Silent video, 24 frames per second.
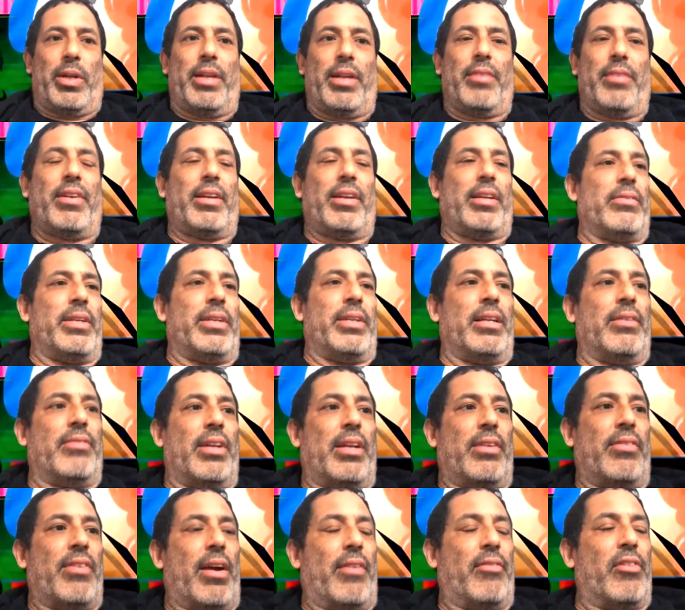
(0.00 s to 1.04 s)
We didn't
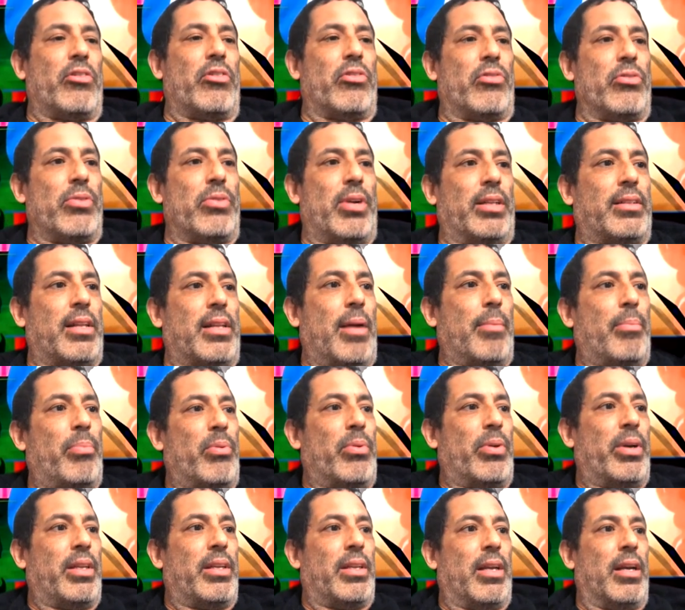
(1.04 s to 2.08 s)
even have a crew at that
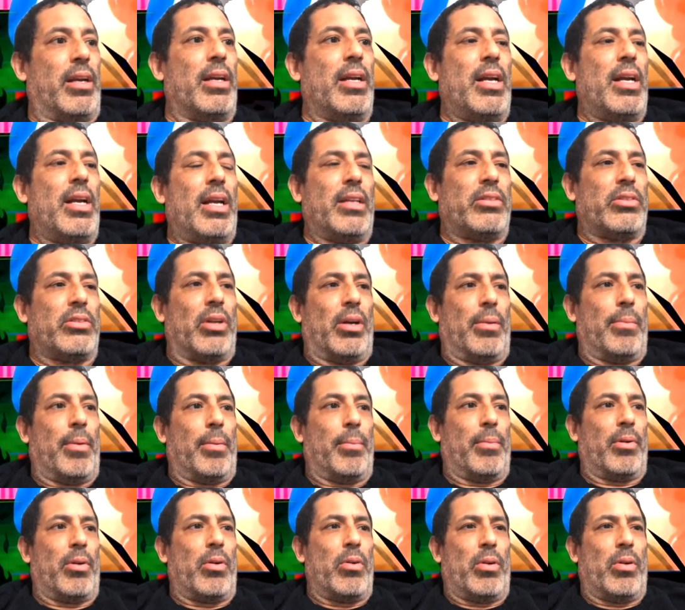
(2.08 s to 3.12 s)
point yet. So I
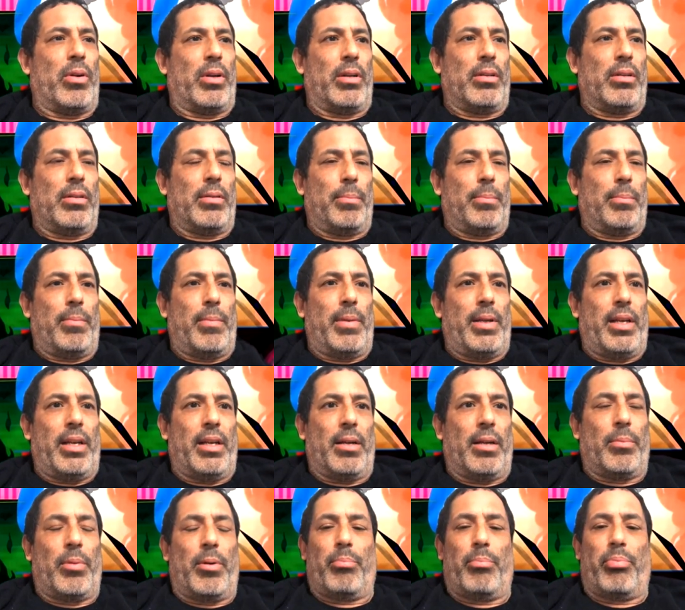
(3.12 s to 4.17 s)
remember
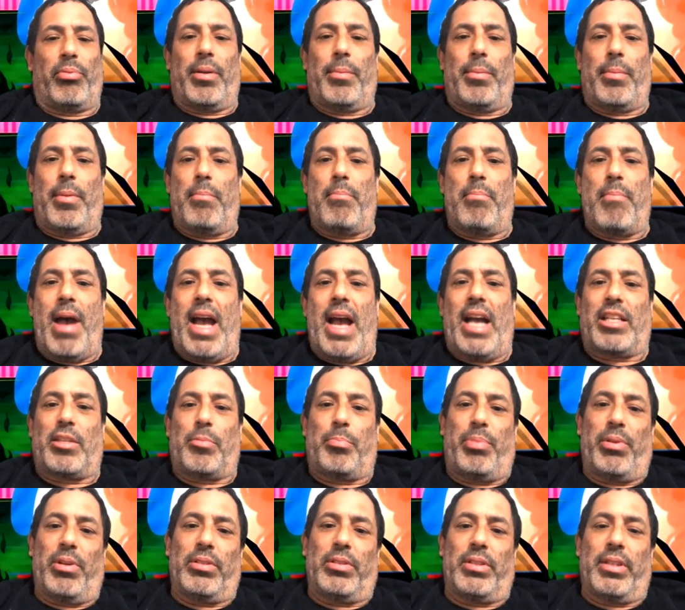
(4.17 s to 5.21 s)
meeting up with Brim and
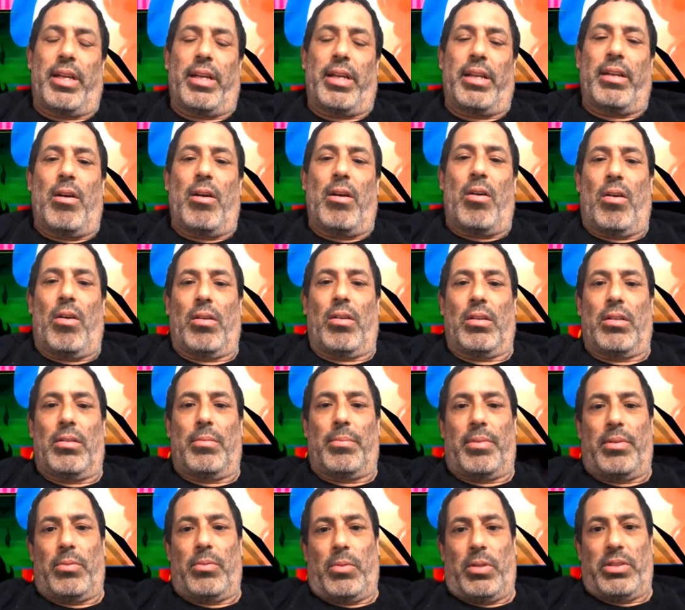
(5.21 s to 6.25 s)
Mac's building in
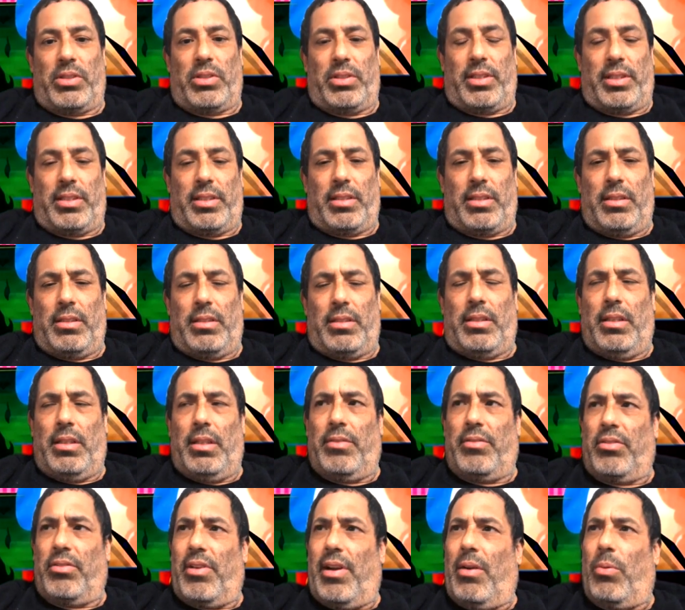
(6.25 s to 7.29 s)
Harlem, and he
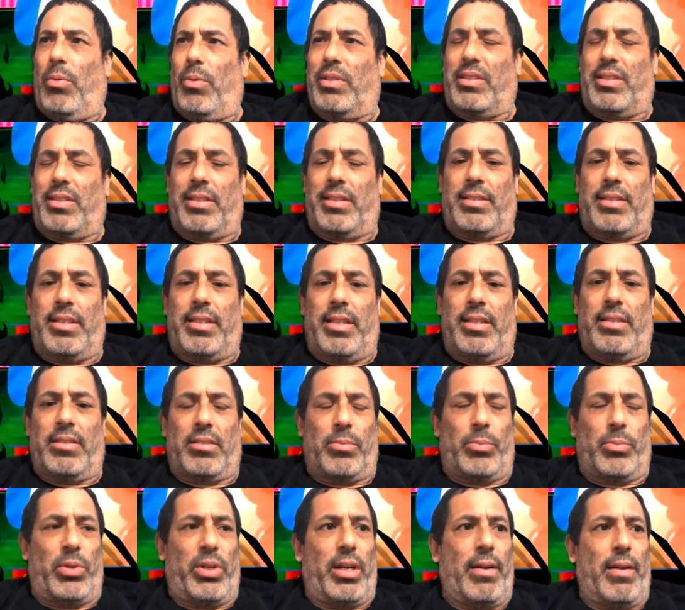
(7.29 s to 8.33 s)
lived around 116
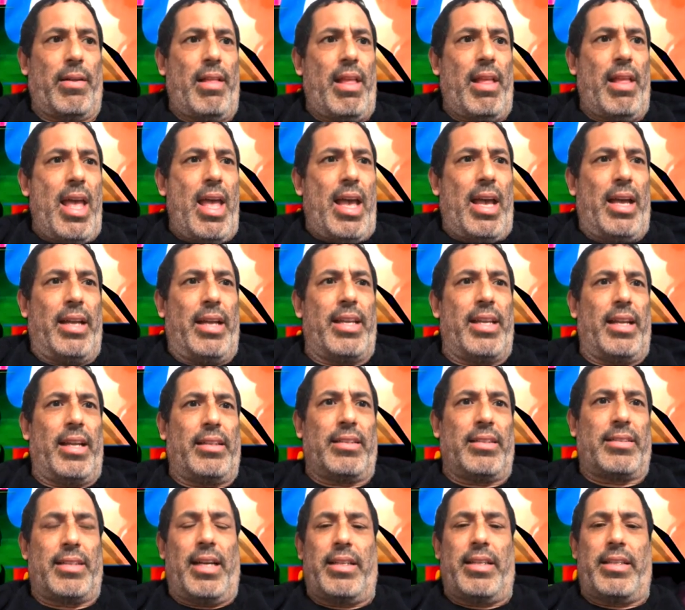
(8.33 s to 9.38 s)
somewhere, and he
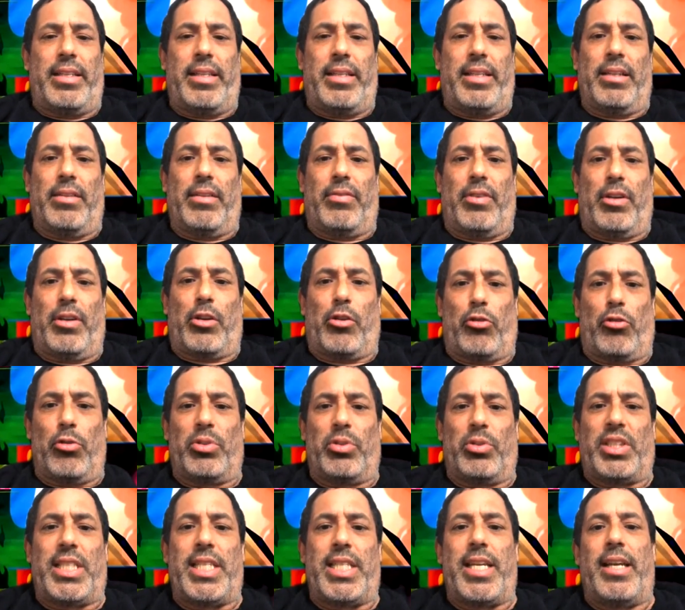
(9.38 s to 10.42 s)
had this idea of a
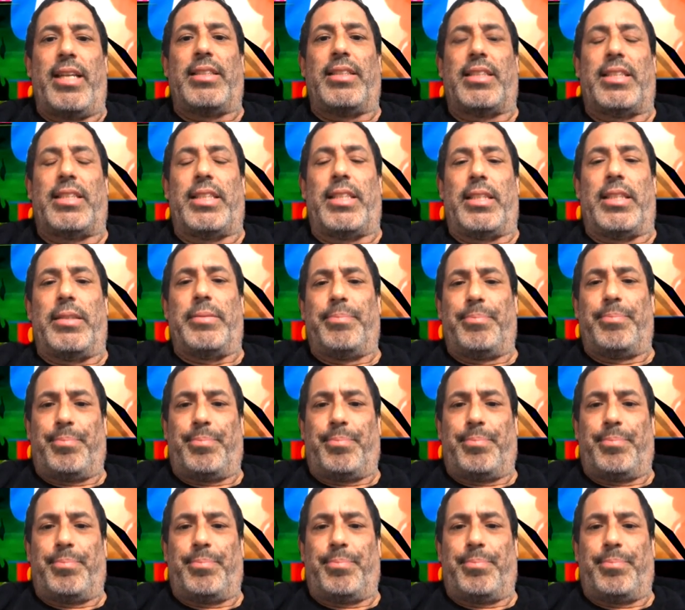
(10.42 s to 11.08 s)
crew, TAT.